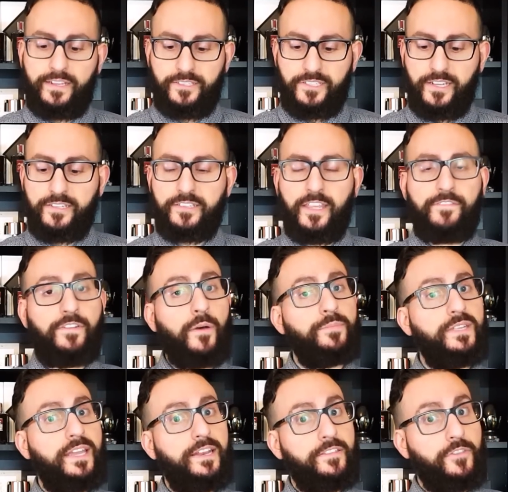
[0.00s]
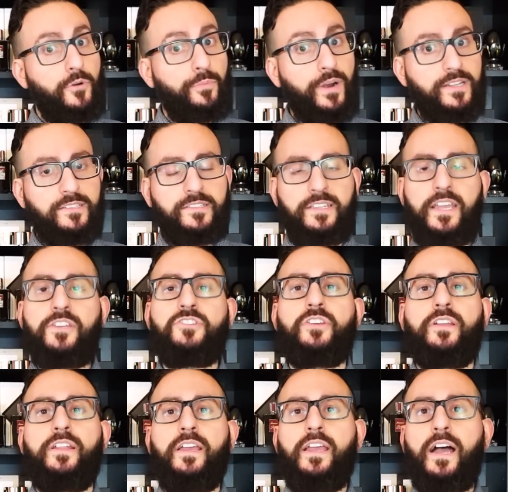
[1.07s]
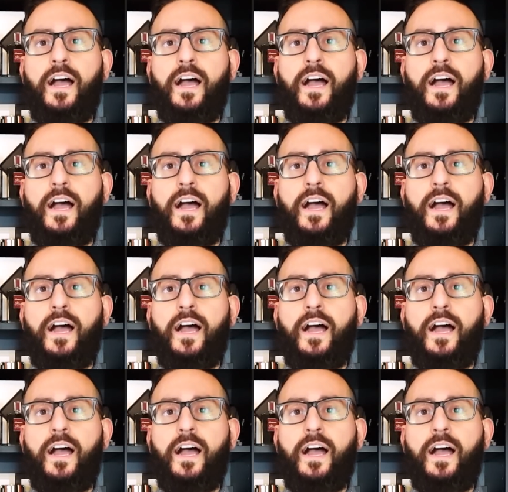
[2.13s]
And since they've updated their presentation,